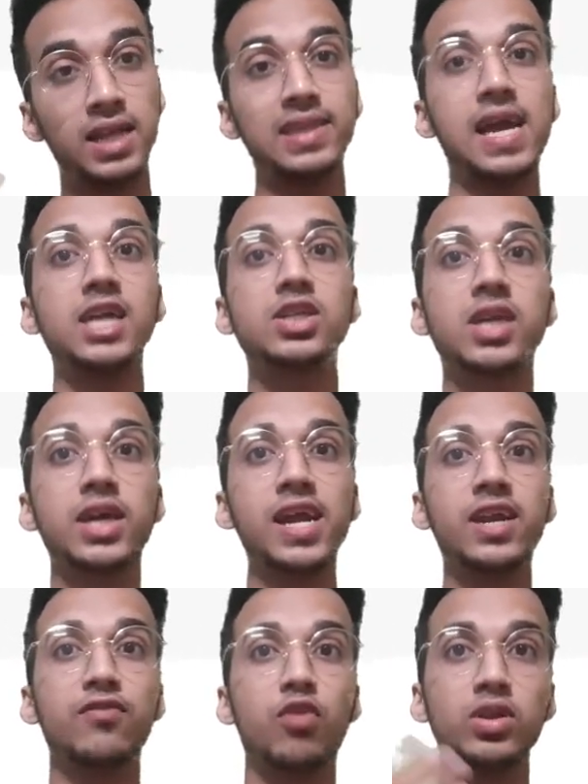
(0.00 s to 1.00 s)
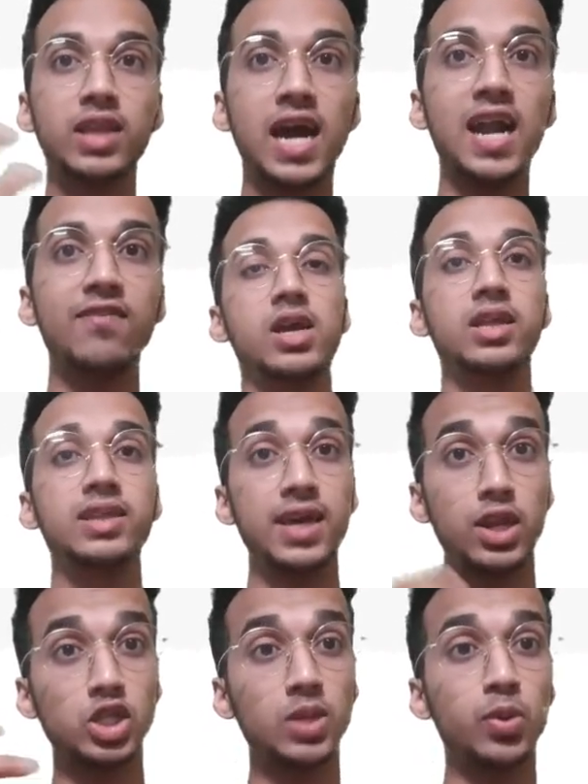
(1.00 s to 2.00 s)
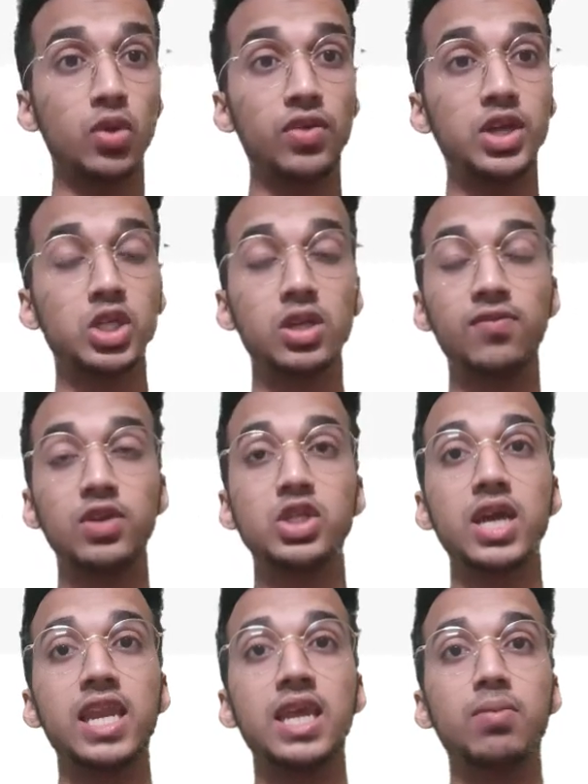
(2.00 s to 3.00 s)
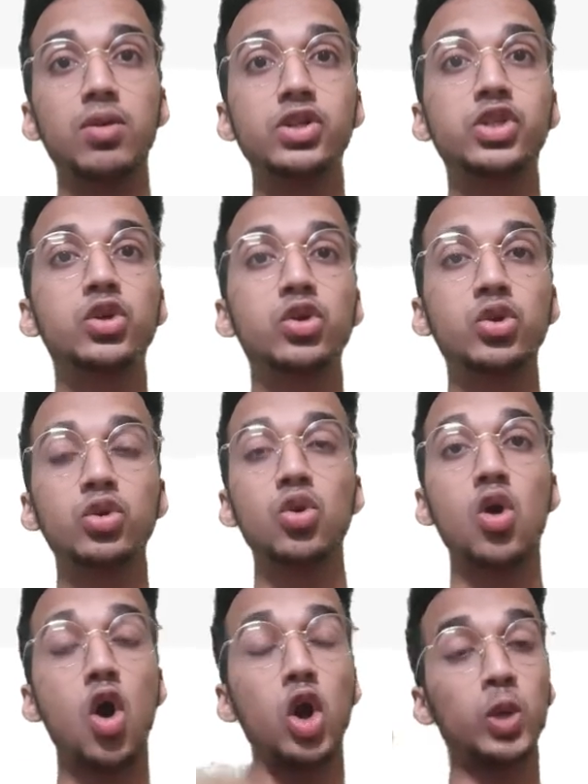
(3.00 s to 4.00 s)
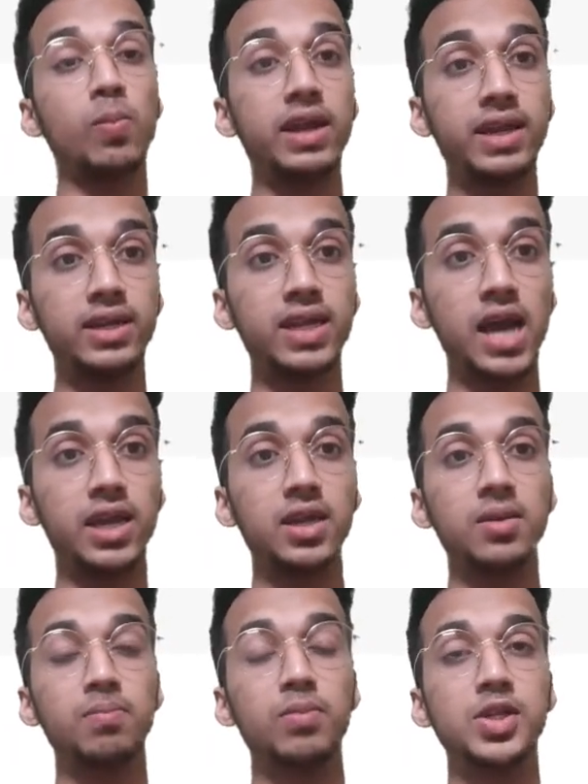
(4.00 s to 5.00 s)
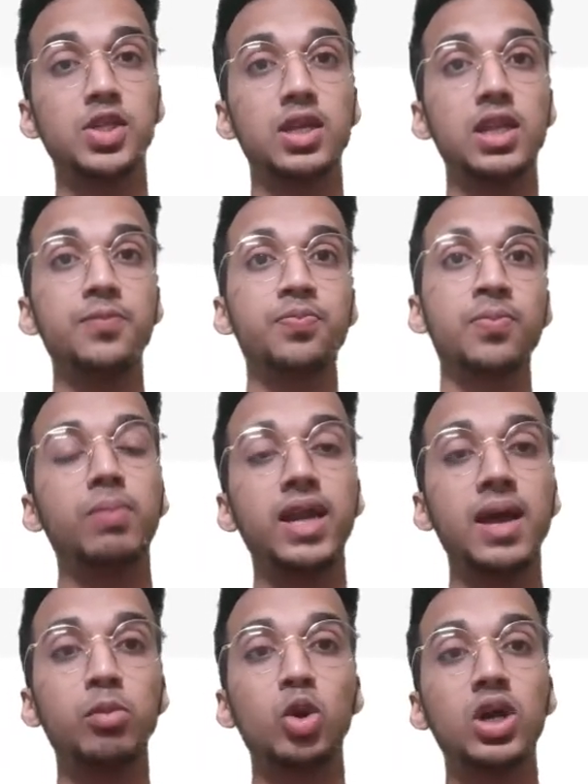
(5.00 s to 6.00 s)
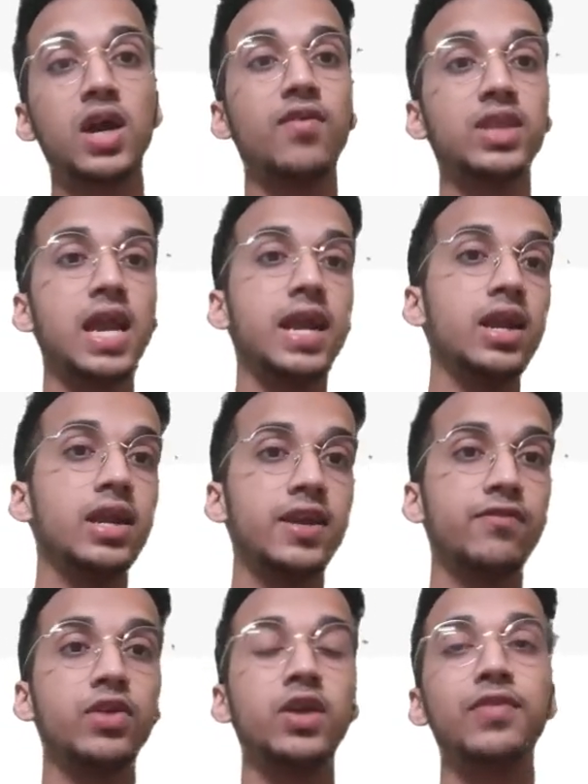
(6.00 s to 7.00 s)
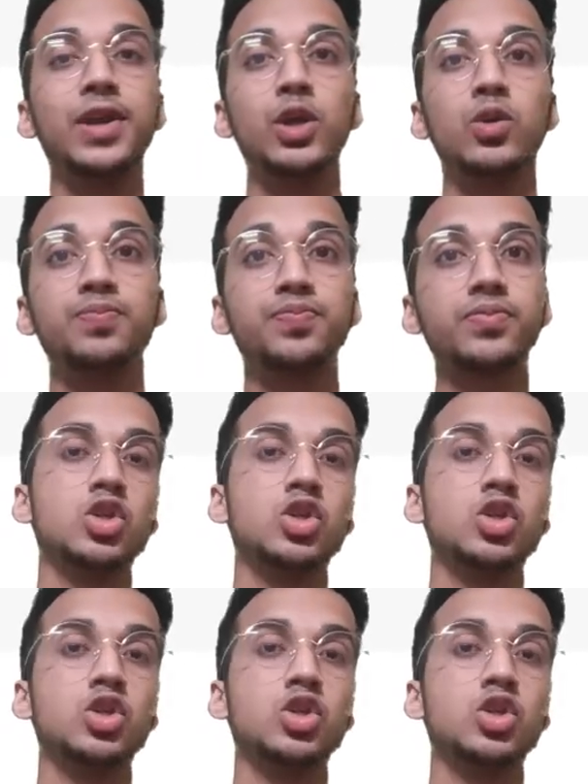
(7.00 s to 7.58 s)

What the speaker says: That's correct. For that, there is a provision which enables you to do automatic tagging basically, but I'm going to cover that in a different video.